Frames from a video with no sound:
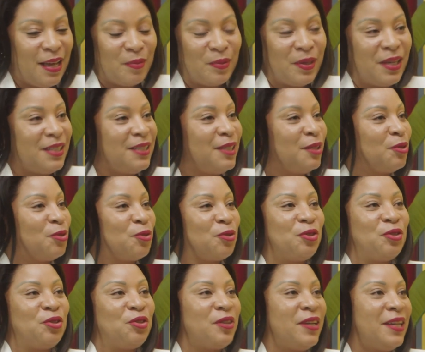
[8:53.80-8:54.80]
getting too
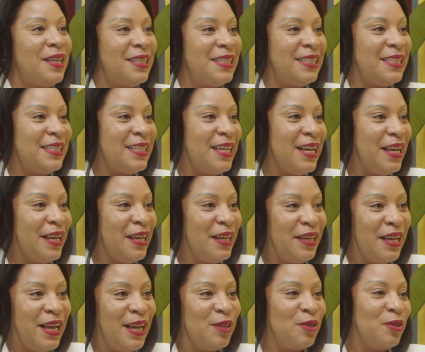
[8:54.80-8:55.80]
stressed.
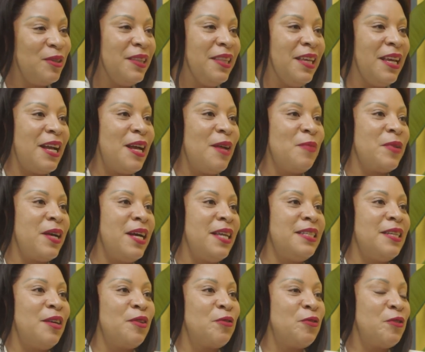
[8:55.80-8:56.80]
I don't think I'm
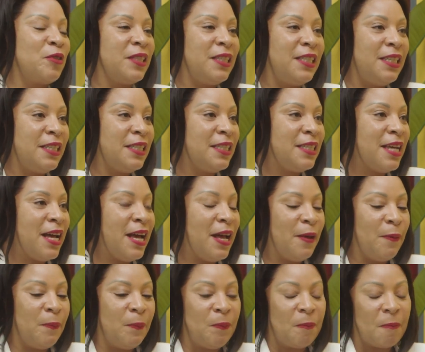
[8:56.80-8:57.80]
cut out for this.
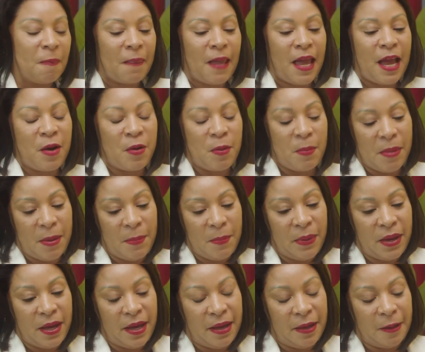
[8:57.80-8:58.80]
I
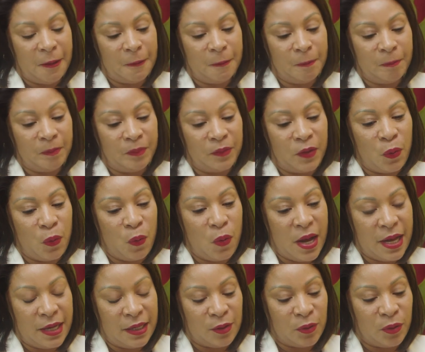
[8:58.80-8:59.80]
remember
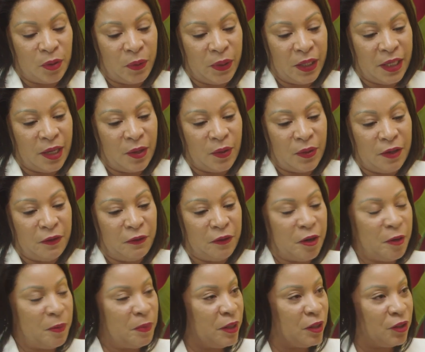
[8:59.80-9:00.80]
once we're working on a
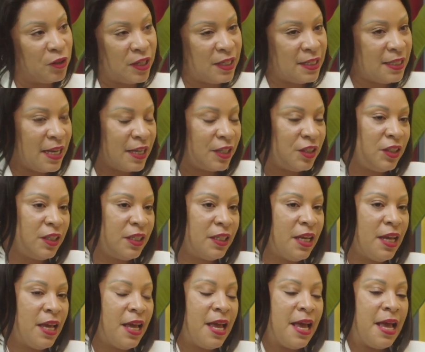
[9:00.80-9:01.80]
very big transaction,
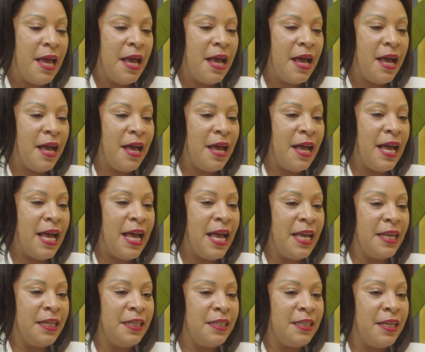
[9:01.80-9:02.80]

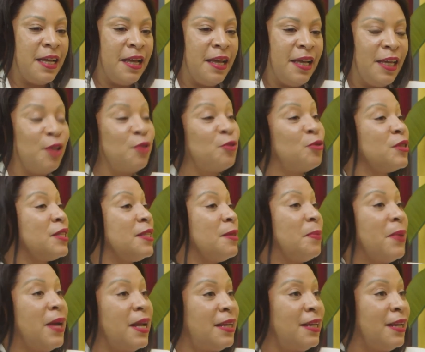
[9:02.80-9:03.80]
and he was the
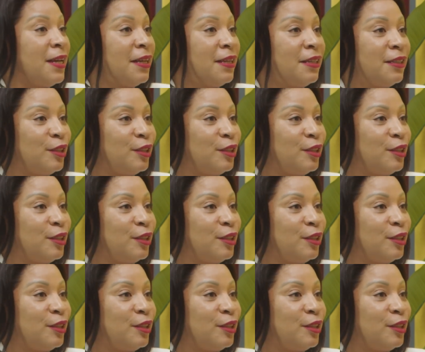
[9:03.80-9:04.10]
partner.